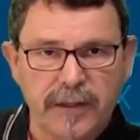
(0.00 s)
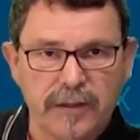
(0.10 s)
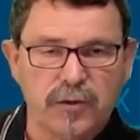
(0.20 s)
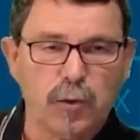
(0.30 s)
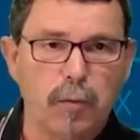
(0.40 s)

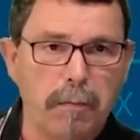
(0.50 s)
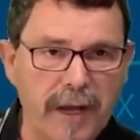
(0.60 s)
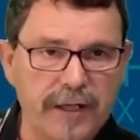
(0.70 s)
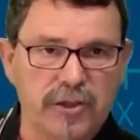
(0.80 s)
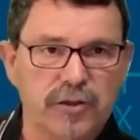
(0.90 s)
to
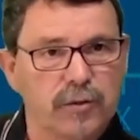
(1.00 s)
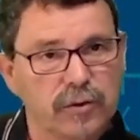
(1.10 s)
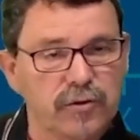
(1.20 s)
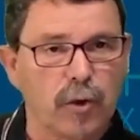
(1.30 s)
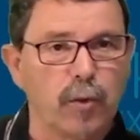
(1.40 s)
manage, to
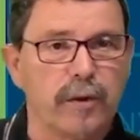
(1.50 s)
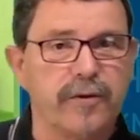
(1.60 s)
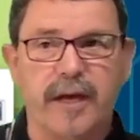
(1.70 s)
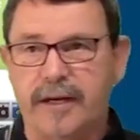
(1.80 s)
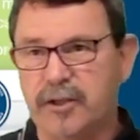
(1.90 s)
control
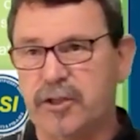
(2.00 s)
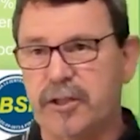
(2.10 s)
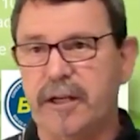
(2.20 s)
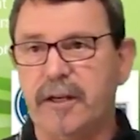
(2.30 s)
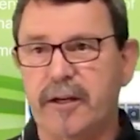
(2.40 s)
the
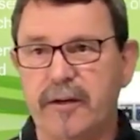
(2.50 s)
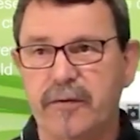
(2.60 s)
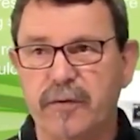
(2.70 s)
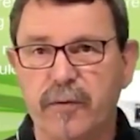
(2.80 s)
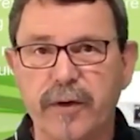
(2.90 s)
energy
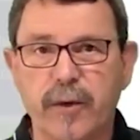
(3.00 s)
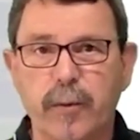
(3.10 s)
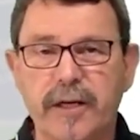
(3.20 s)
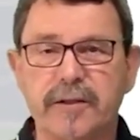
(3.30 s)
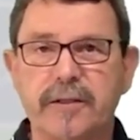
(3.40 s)
if
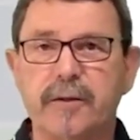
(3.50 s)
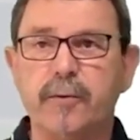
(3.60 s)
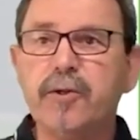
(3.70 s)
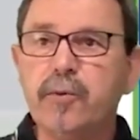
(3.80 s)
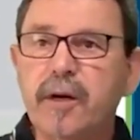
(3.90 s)
required. And
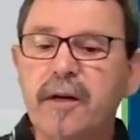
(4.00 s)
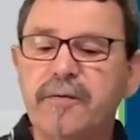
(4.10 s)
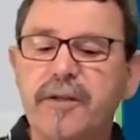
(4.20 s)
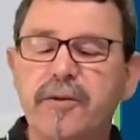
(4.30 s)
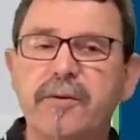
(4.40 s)
we do have
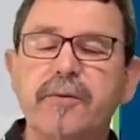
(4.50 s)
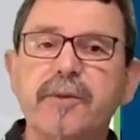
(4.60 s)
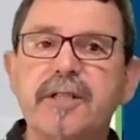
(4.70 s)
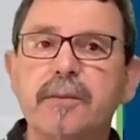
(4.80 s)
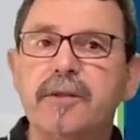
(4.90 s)
here the
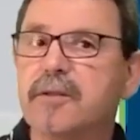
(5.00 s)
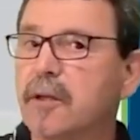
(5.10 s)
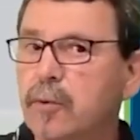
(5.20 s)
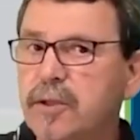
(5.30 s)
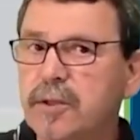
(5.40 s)
reasonable
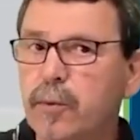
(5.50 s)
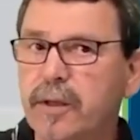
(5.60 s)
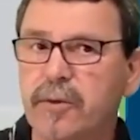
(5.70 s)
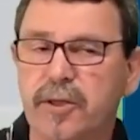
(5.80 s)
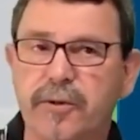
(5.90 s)
solution with
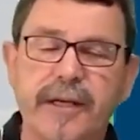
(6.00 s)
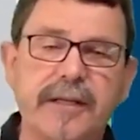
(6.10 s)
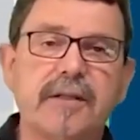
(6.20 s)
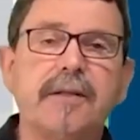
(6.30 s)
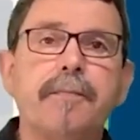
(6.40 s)
our
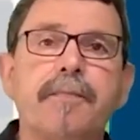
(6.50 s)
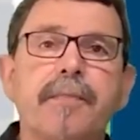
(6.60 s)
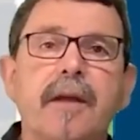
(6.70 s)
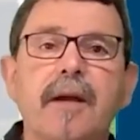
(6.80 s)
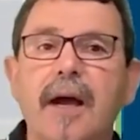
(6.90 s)
connector,
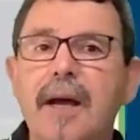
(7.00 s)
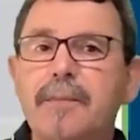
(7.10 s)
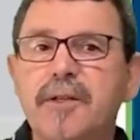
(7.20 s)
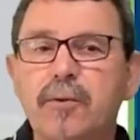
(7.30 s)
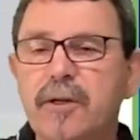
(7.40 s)

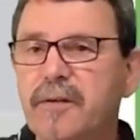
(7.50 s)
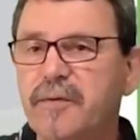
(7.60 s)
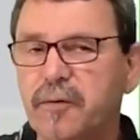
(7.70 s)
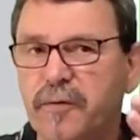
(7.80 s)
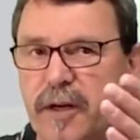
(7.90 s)
absolutely
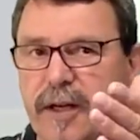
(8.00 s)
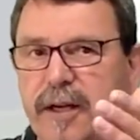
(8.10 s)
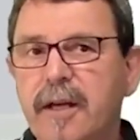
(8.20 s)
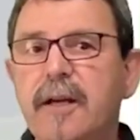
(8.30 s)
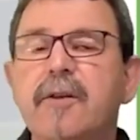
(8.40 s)

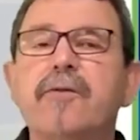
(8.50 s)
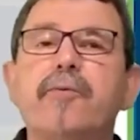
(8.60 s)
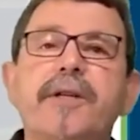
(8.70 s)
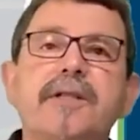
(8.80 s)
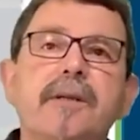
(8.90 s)
fulfilling the
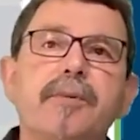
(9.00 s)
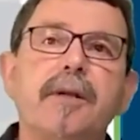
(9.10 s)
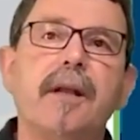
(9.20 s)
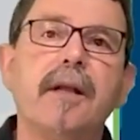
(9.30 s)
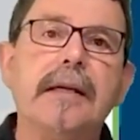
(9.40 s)

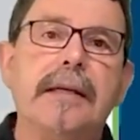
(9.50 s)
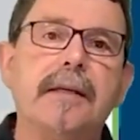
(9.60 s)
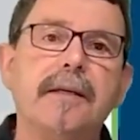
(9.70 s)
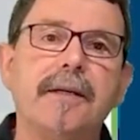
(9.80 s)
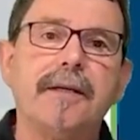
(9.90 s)
reasonable
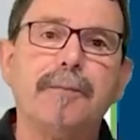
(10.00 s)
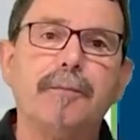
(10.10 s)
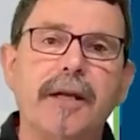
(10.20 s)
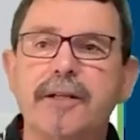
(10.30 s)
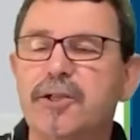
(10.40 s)

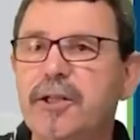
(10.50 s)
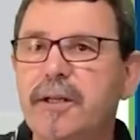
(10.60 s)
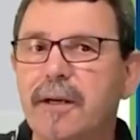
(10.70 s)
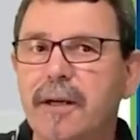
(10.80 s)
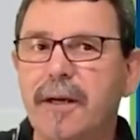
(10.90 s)
energy
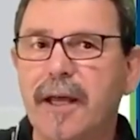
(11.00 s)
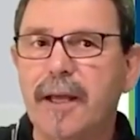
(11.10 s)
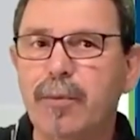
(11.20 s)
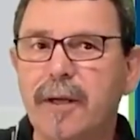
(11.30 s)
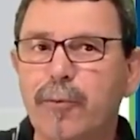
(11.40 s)

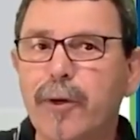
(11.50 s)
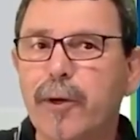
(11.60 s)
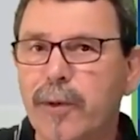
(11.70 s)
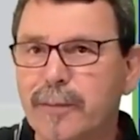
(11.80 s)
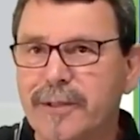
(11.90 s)
label
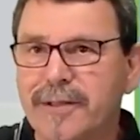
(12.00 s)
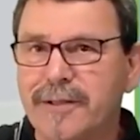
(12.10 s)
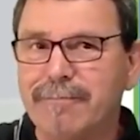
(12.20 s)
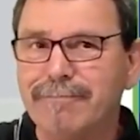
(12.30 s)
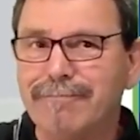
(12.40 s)

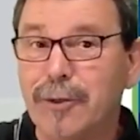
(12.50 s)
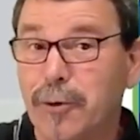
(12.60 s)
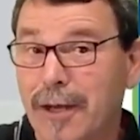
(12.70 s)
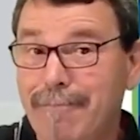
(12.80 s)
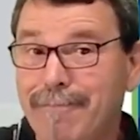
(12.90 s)
requirements. Okay?